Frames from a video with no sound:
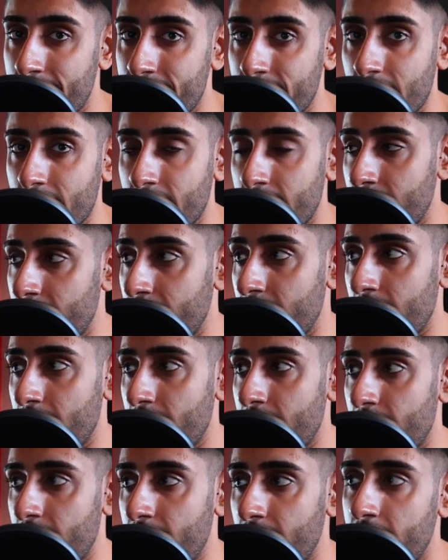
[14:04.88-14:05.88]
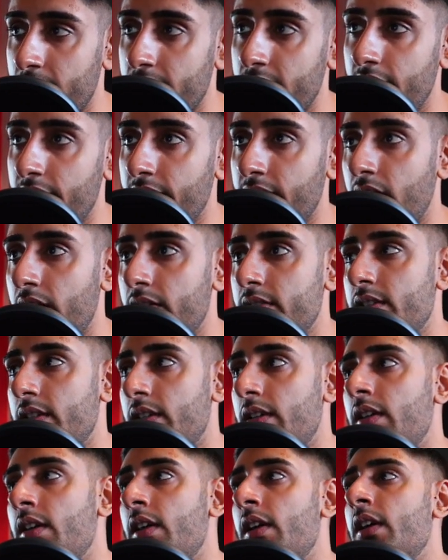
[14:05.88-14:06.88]
with uh, an ID of
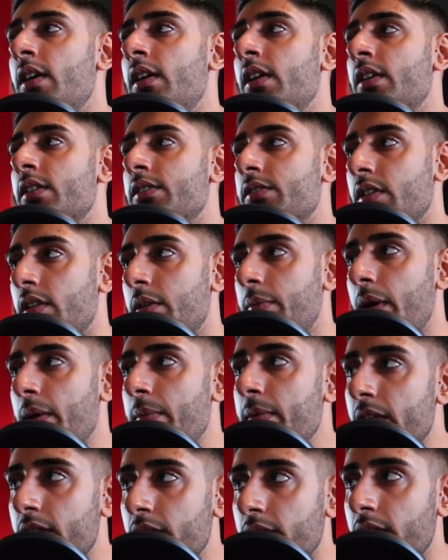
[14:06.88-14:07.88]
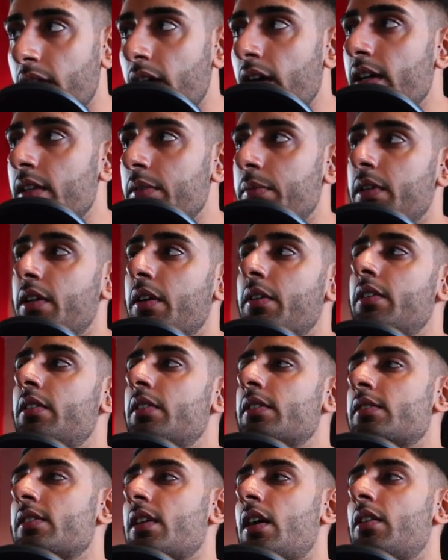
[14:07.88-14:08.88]
counter. So the way we do that is we go
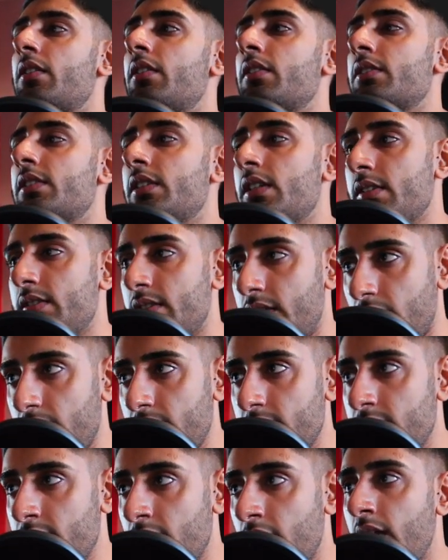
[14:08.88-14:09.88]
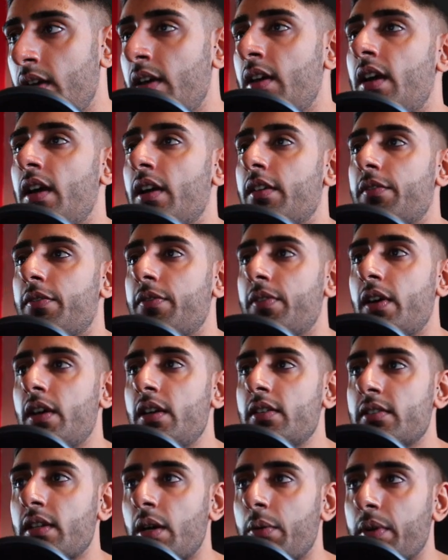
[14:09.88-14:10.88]
into style.css and
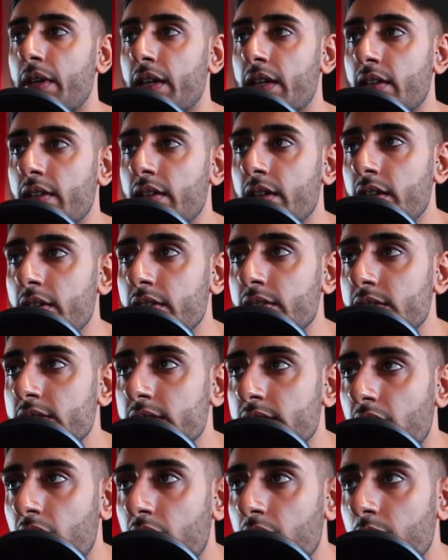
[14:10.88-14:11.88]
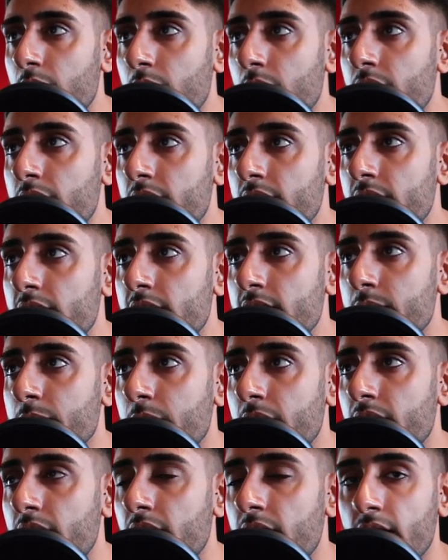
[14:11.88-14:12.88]
first I want to style this
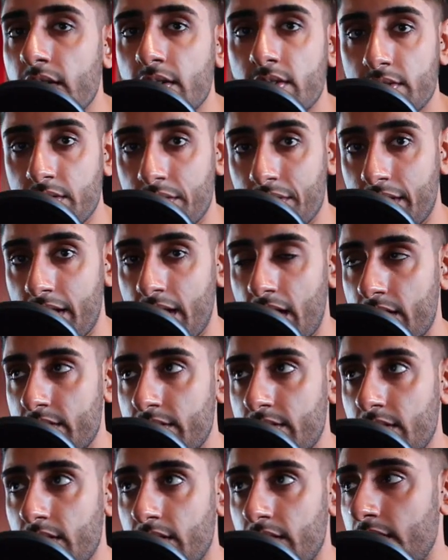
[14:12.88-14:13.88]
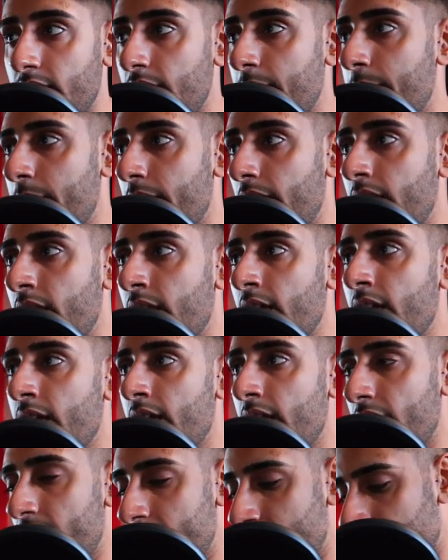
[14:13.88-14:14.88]
one here. So the counter number.
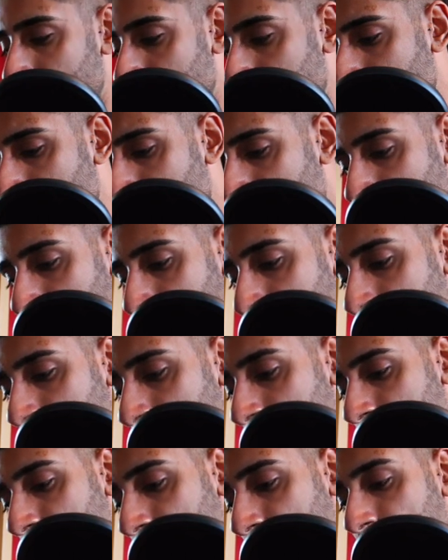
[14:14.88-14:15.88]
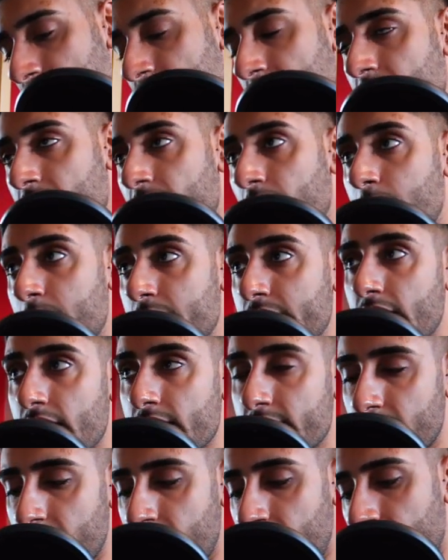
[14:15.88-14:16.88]
And to do that, anything which
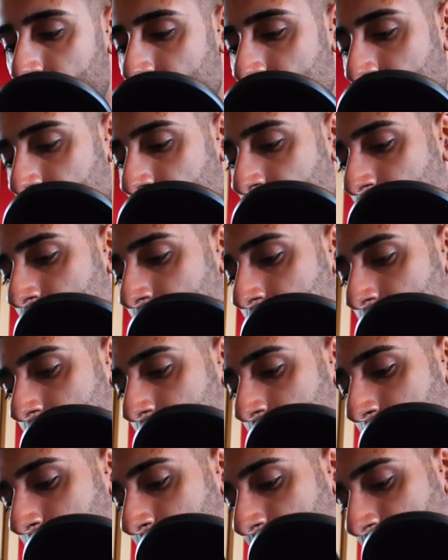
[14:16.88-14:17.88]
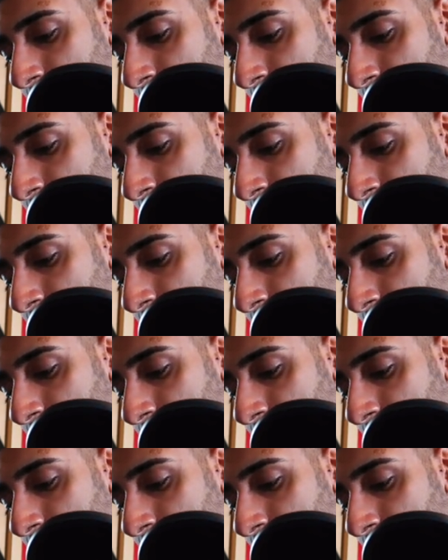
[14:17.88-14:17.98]
has an ID, we